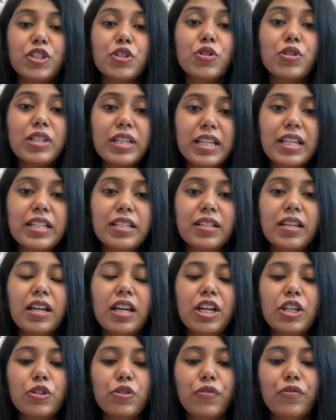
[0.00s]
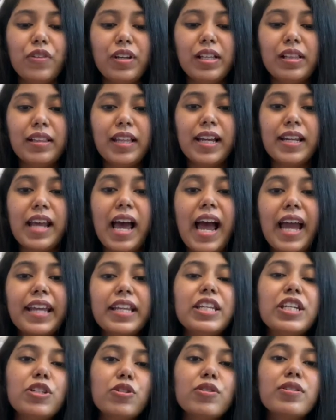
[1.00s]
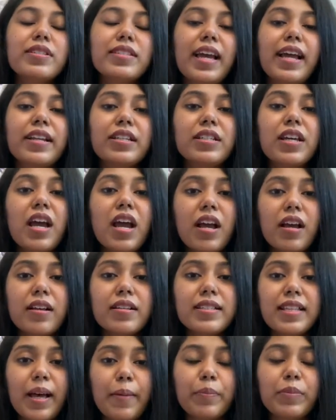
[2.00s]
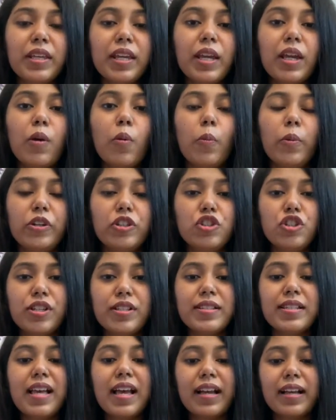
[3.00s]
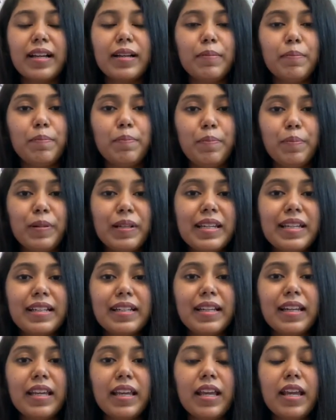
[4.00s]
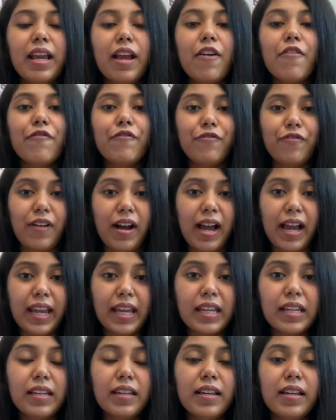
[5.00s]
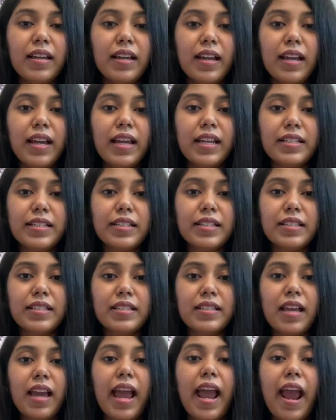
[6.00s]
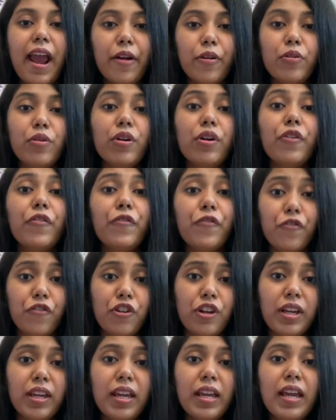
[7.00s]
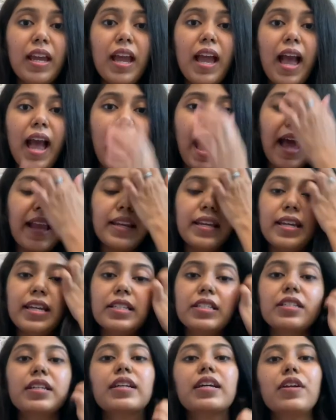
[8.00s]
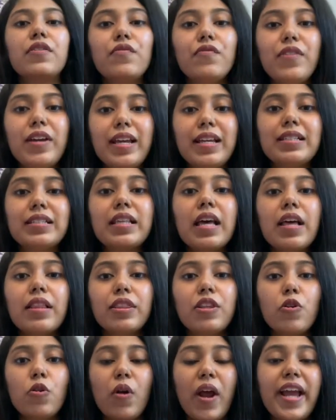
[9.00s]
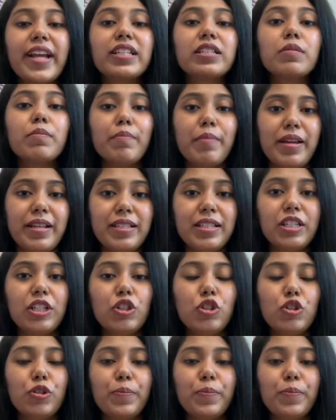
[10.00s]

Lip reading: You need to feel that I need to send something which is completely fine, it is error free, and it conveys the right message.